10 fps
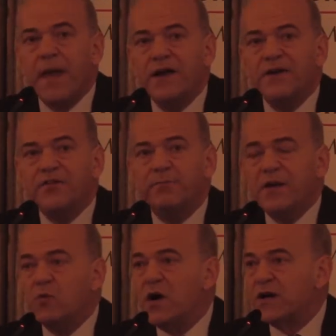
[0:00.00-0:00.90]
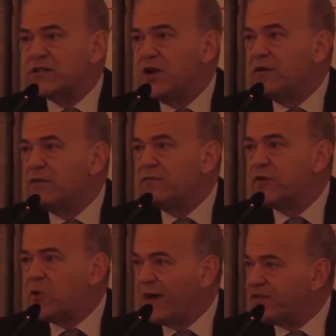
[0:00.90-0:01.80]
And it has been worked on
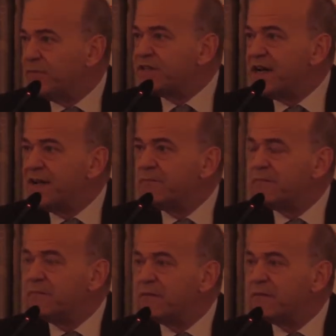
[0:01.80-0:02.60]
for quite some time.